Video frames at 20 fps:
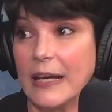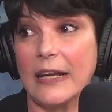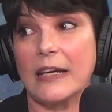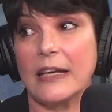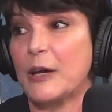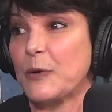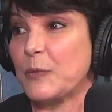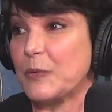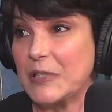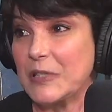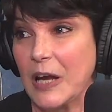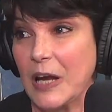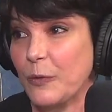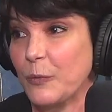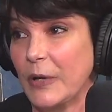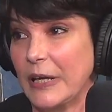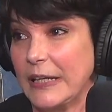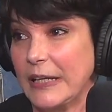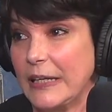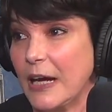And I was not
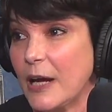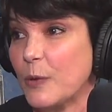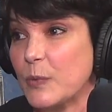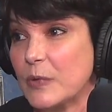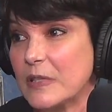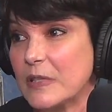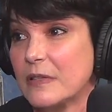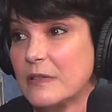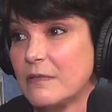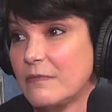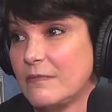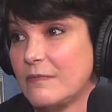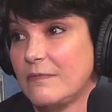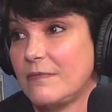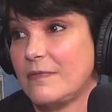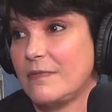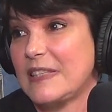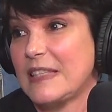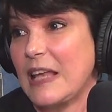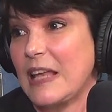ready. I was
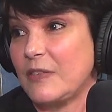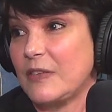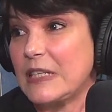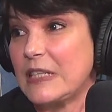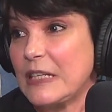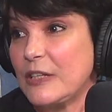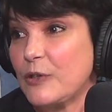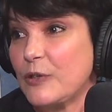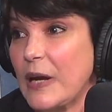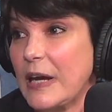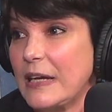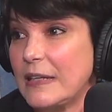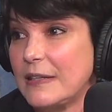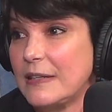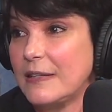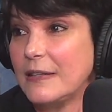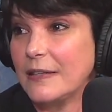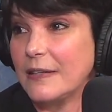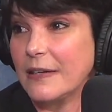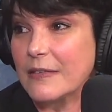17 or
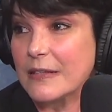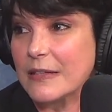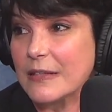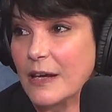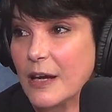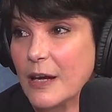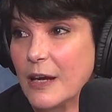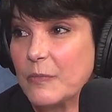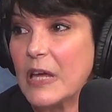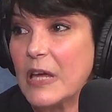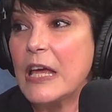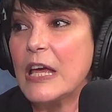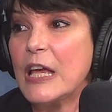18 at the time.